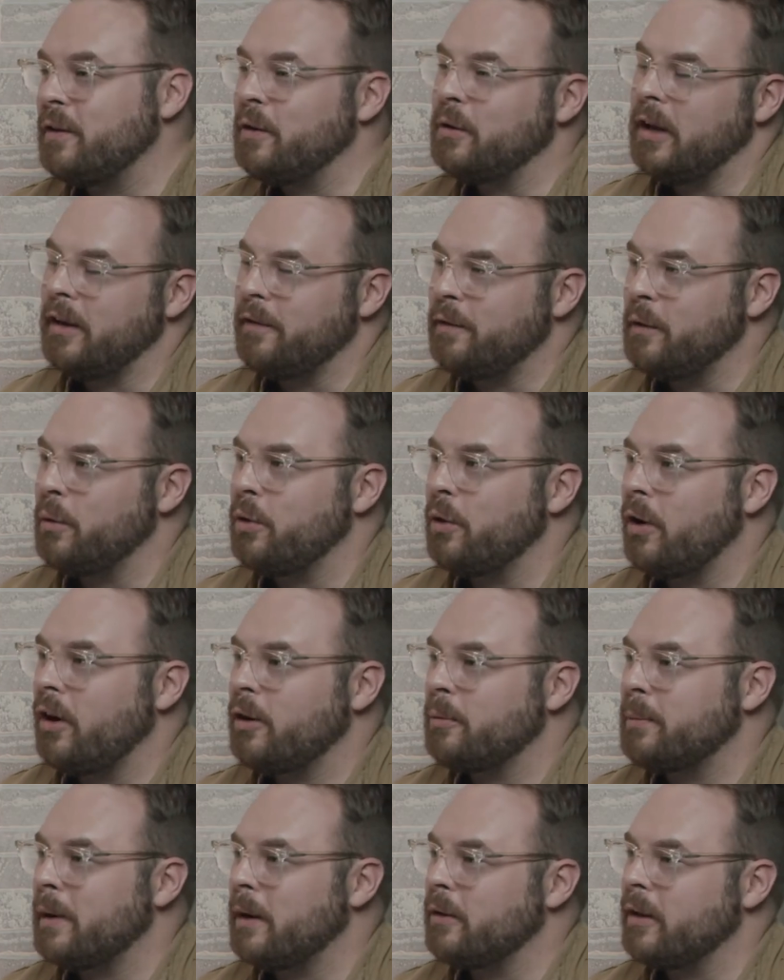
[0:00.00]
you if you thought
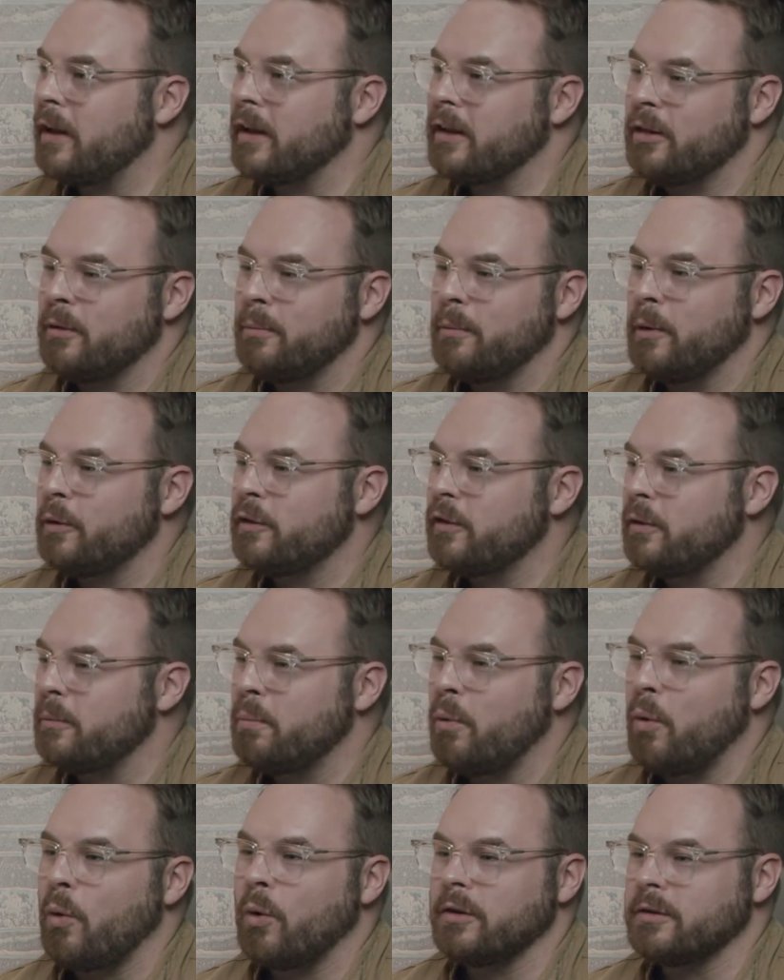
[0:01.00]
about like the most
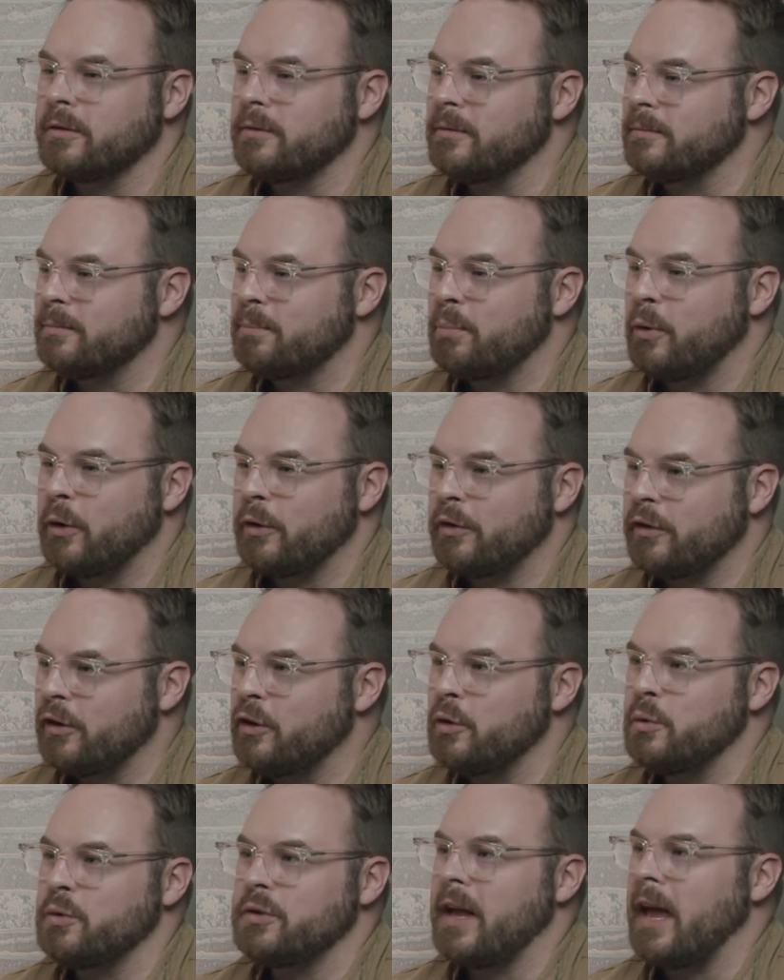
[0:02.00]
important person
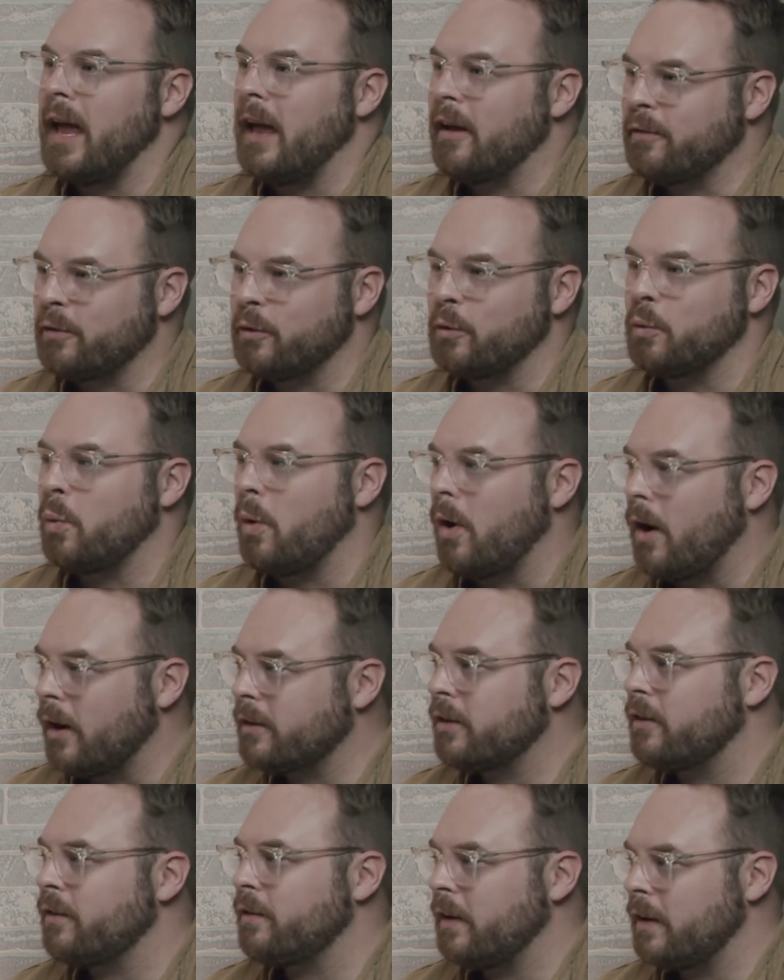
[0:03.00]
who's ever walked
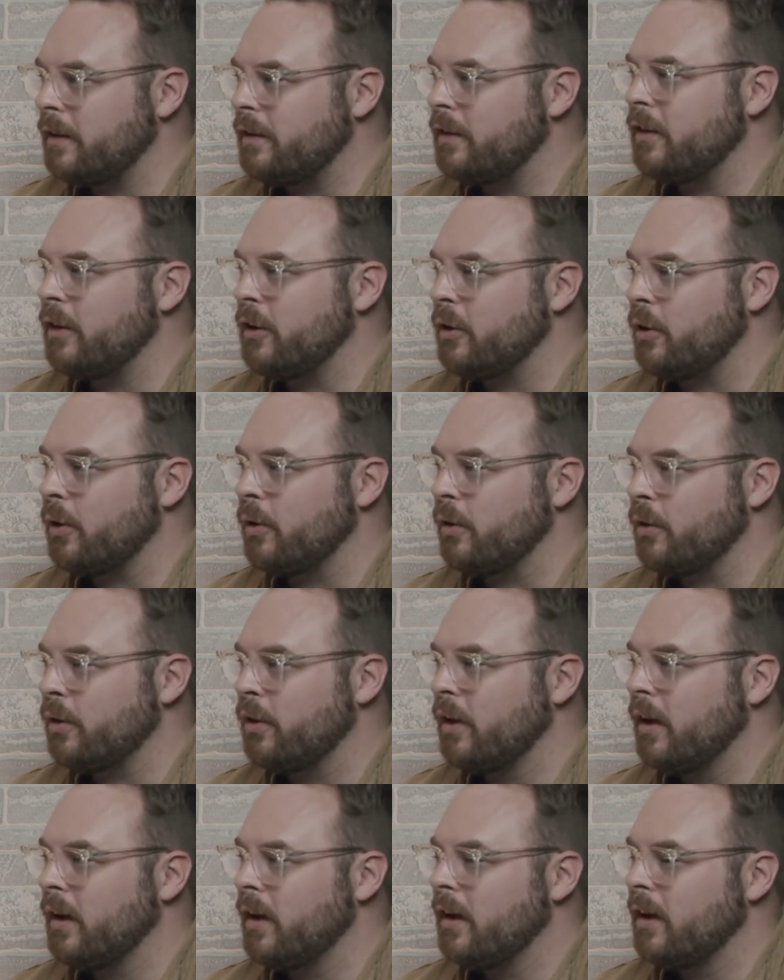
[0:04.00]
the face of the earth,
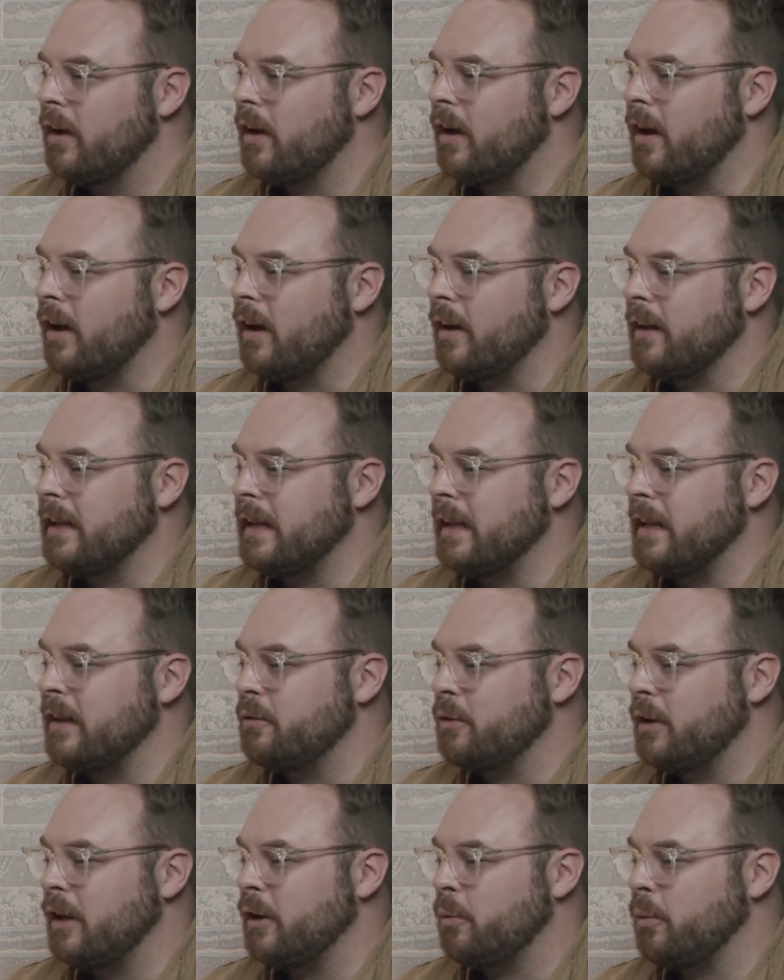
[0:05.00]
uh, he
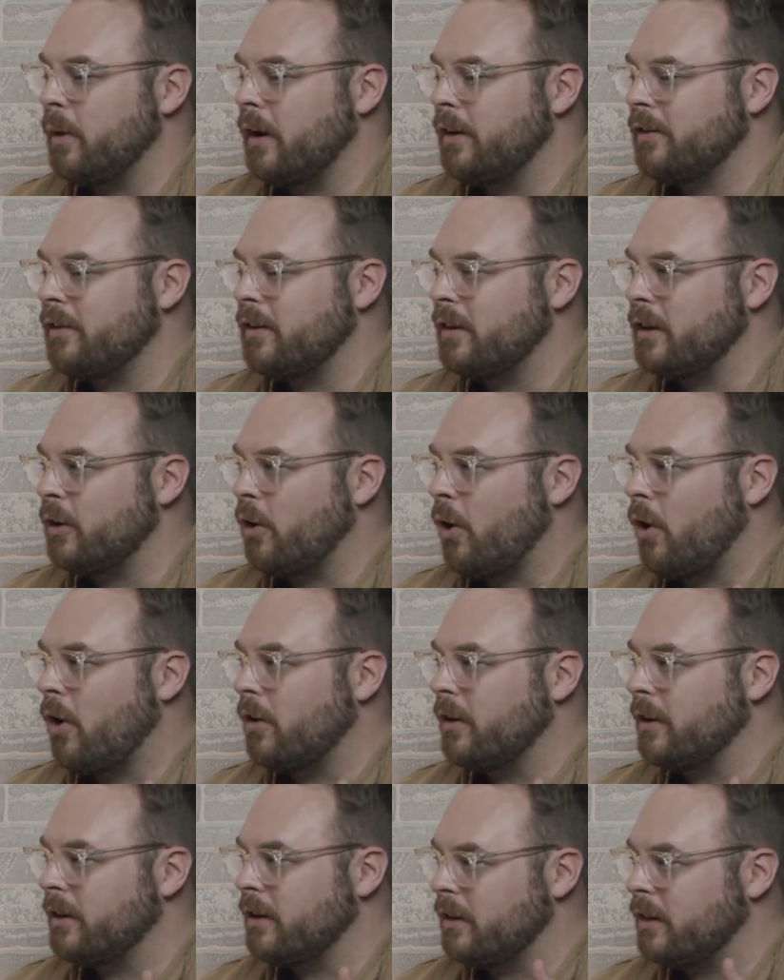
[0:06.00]
he rested it
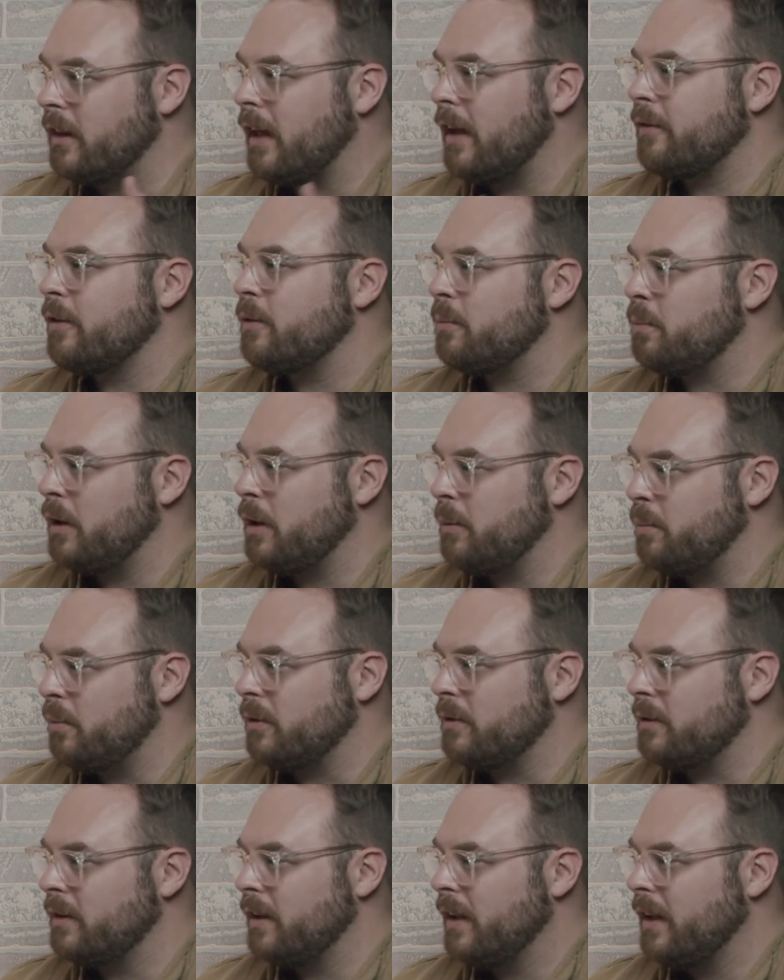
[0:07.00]
all in eleven
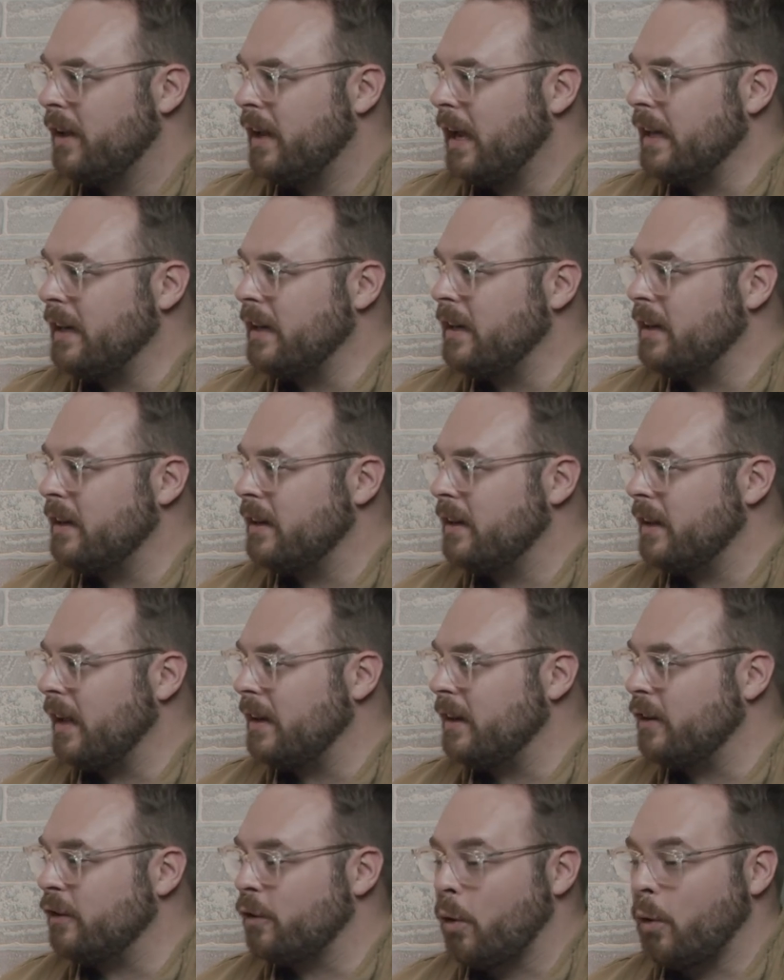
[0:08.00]
people. And he right. in
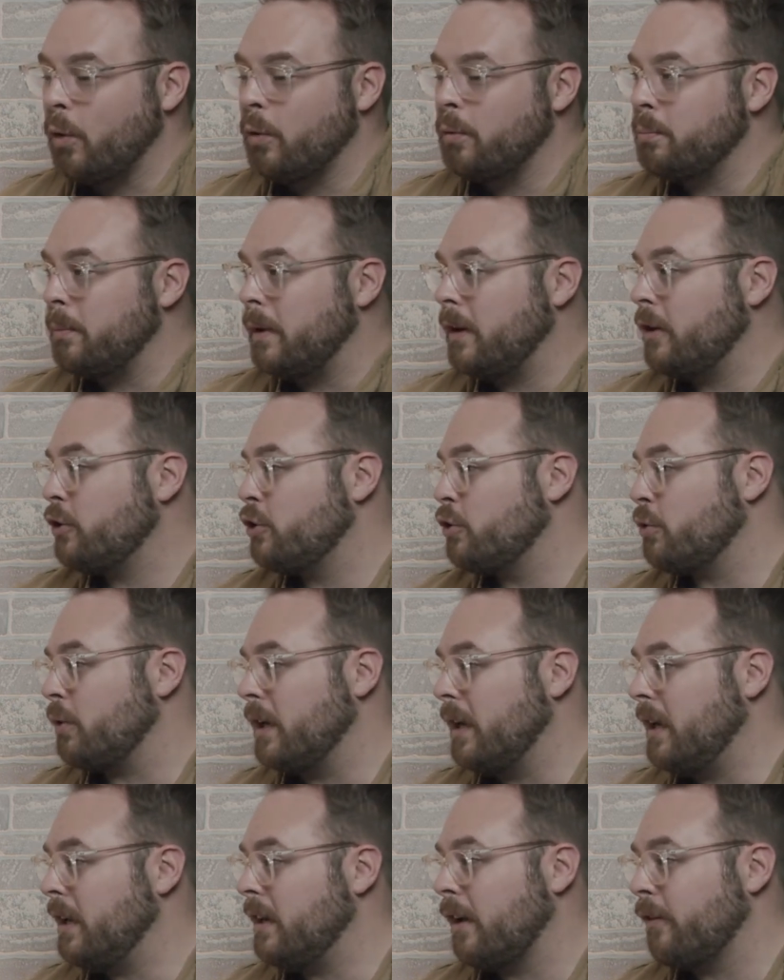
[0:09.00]
his whole ministry,
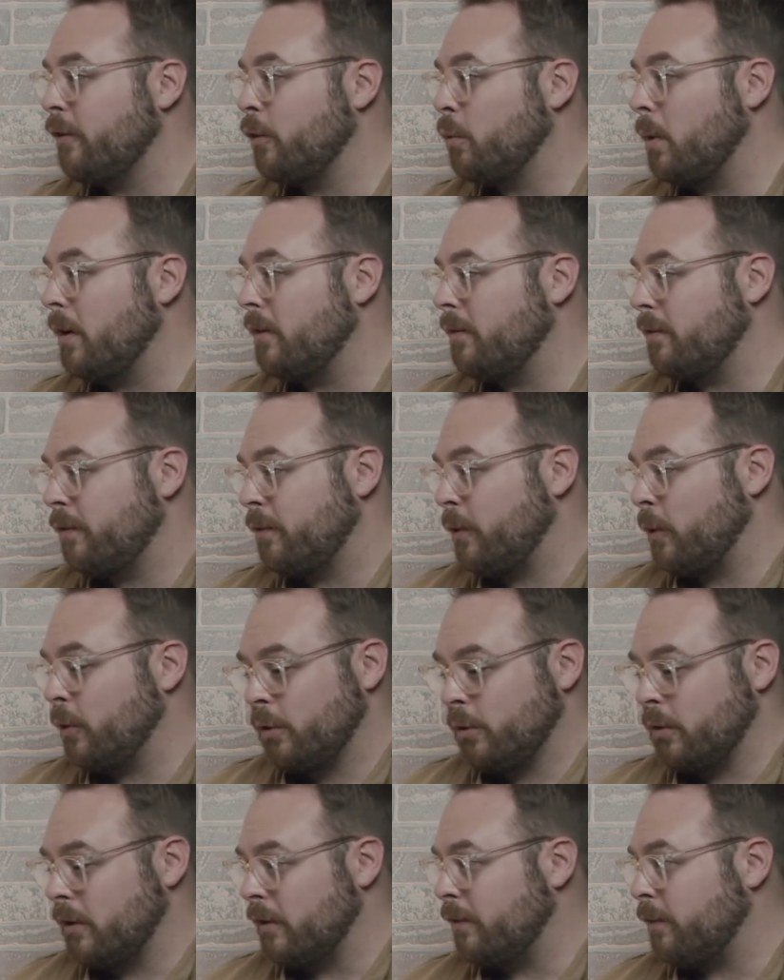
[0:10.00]
he yeah. never went
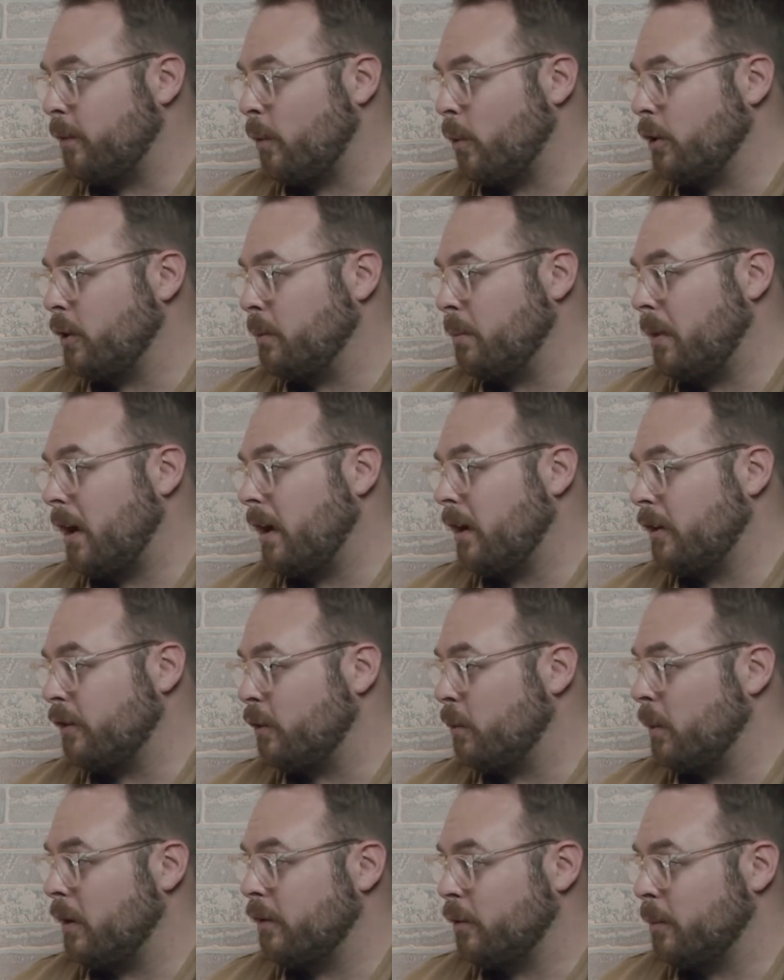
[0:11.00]
further than 40 miles
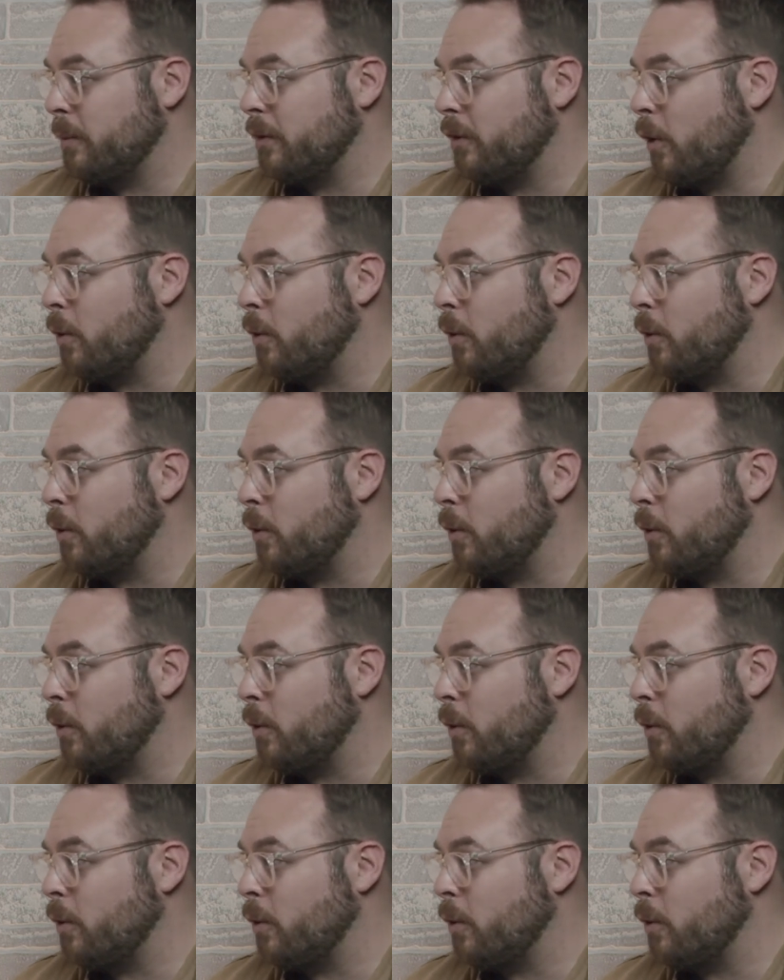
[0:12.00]
away from his